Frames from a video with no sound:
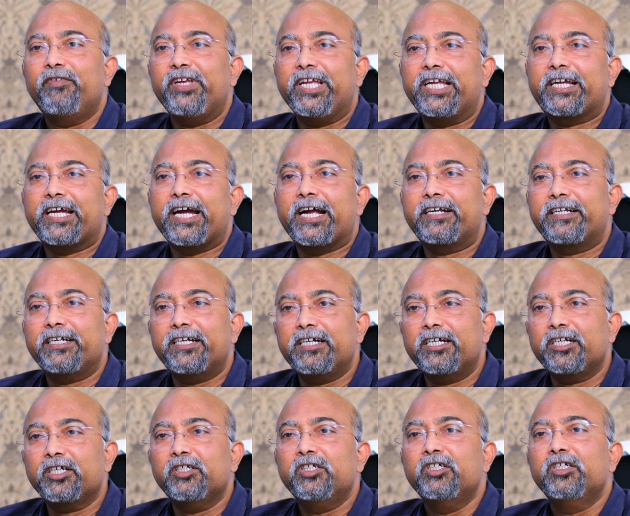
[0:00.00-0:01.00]
we
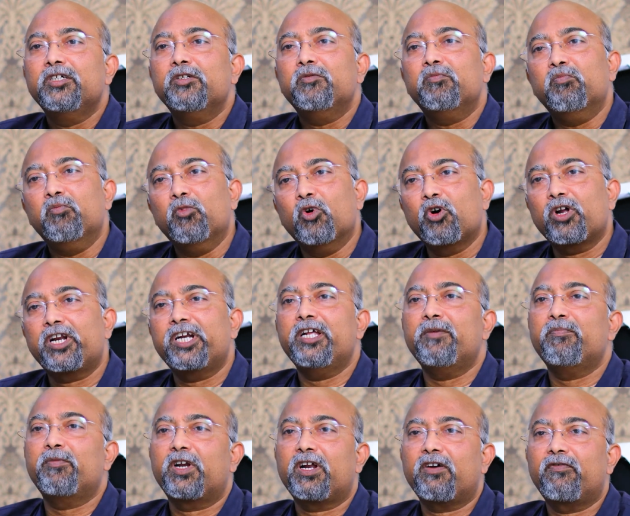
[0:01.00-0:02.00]
catered more
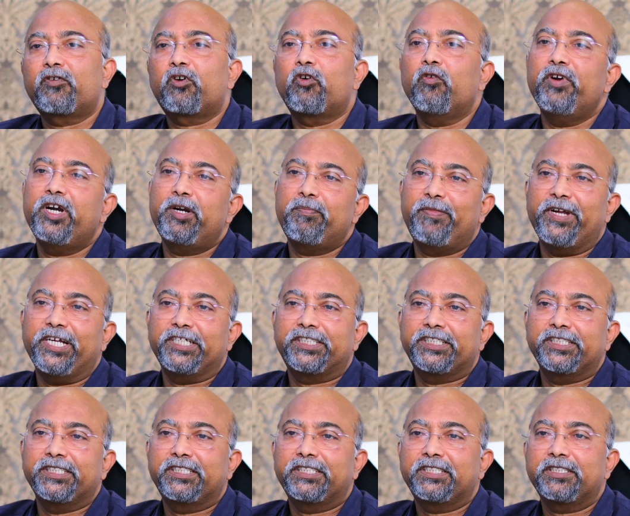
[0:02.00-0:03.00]
number of COVID
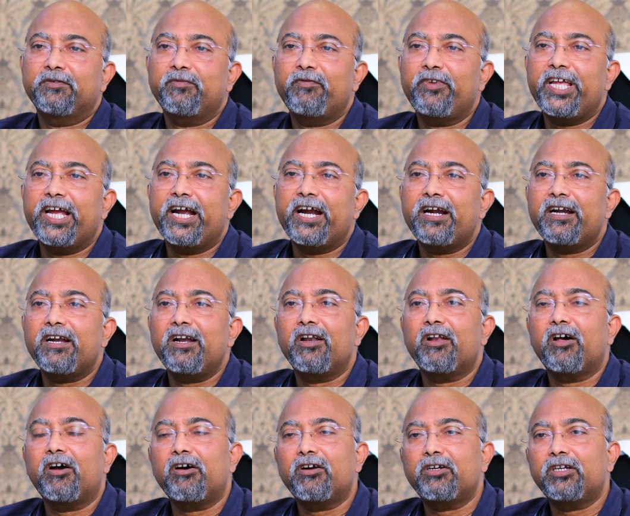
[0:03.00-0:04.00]
patients. We had
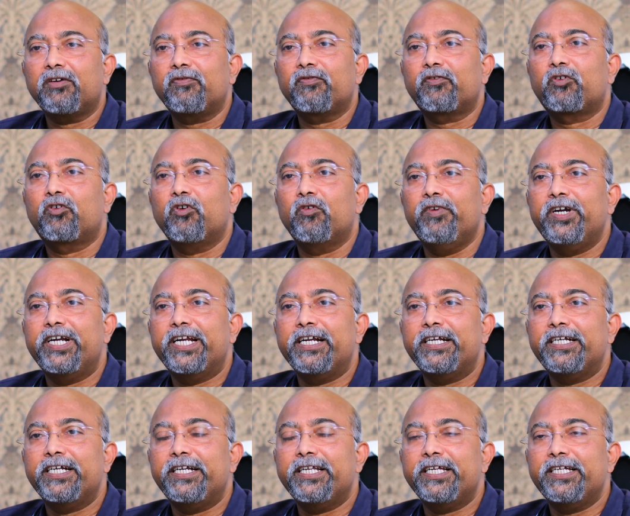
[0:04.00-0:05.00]
lot of COVID
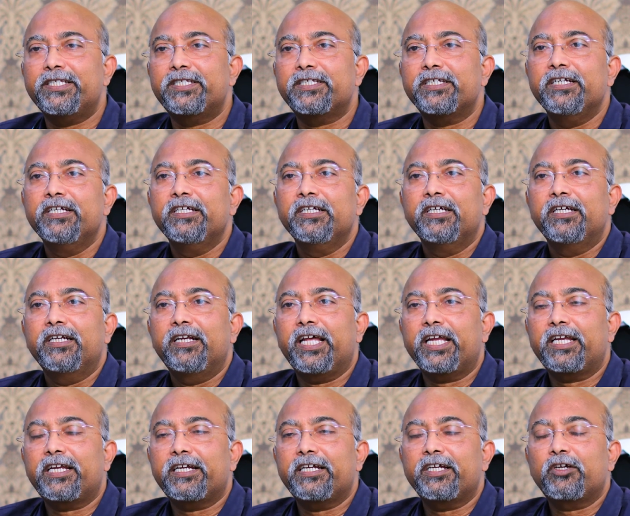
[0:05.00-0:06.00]
entities
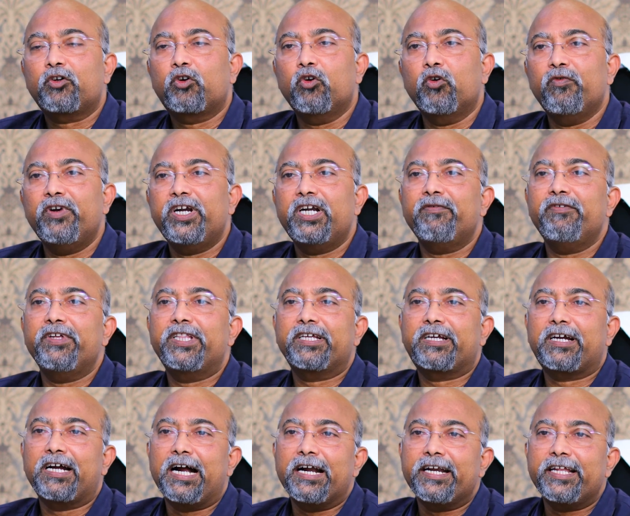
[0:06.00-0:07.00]
like COVID
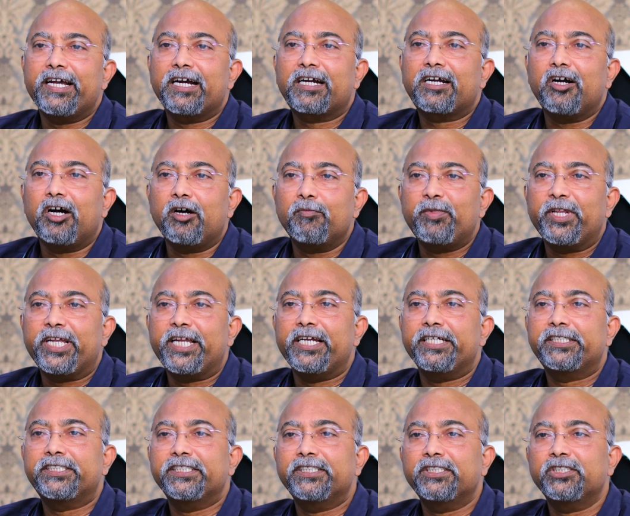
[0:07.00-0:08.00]
with cardiac
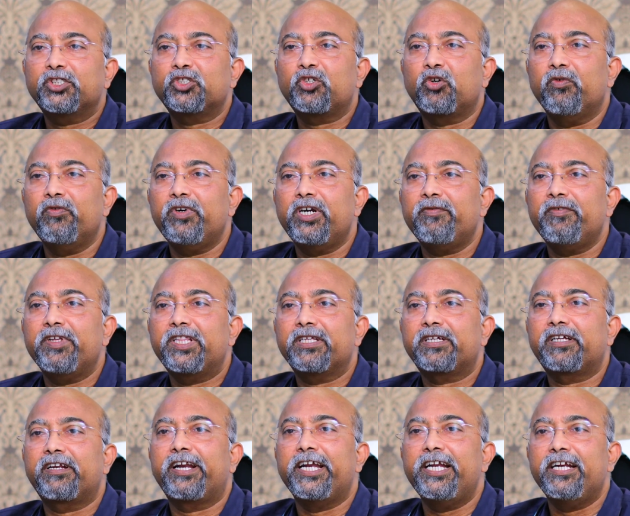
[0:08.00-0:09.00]
complications, COVID with
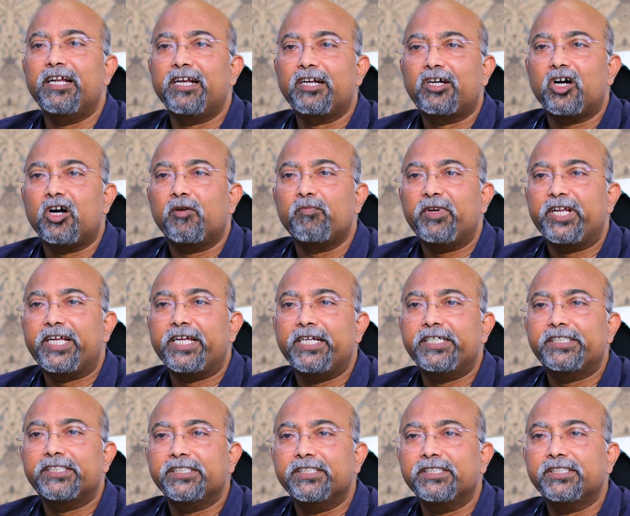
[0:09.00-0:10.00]
renal
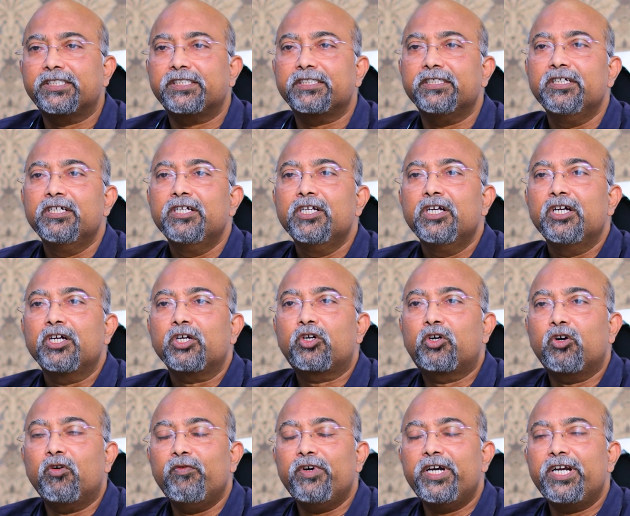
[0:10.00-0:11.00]
complications,
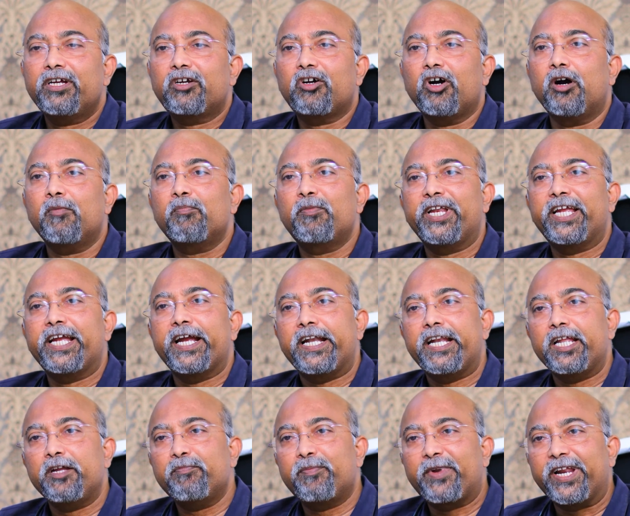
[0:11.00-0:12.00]
COVID
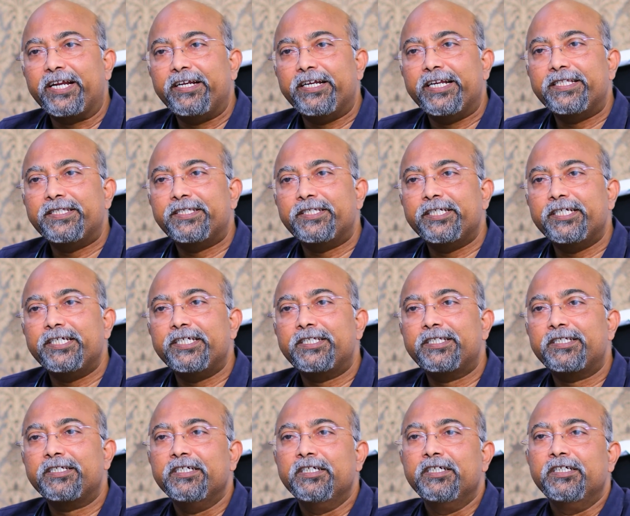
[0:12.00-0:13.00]
complicating
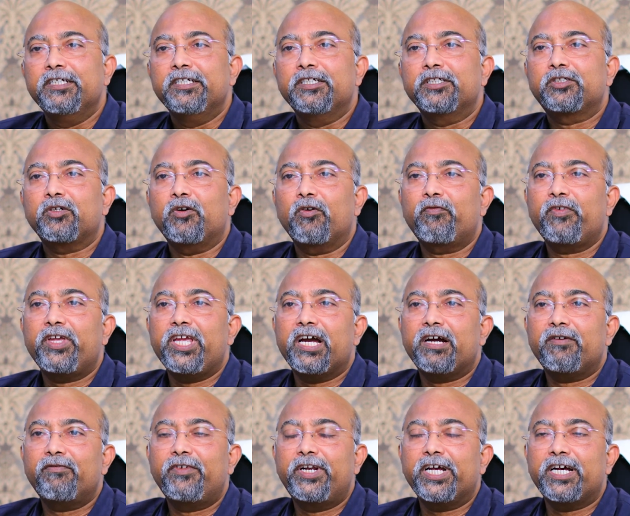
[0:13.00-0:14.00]
pregnancies. So we
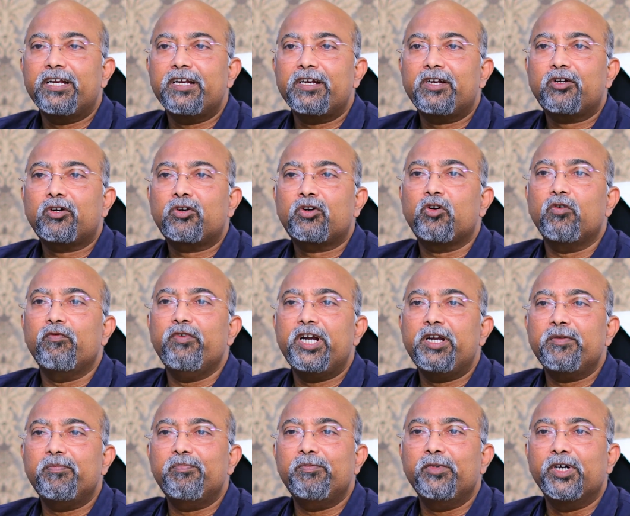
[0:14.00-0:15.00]
have done
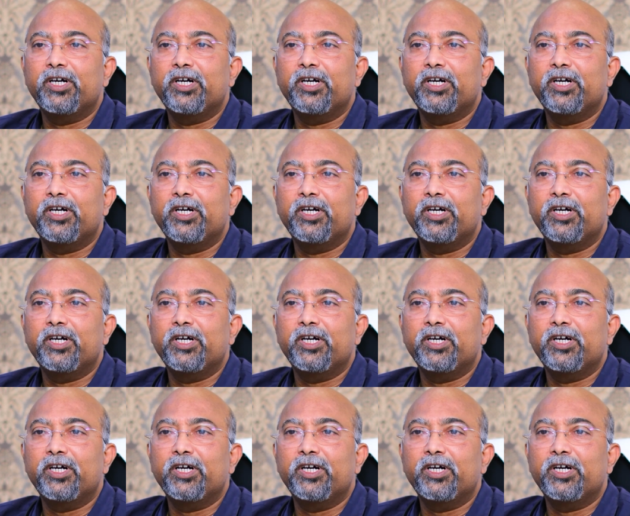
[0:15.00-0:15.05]
COVID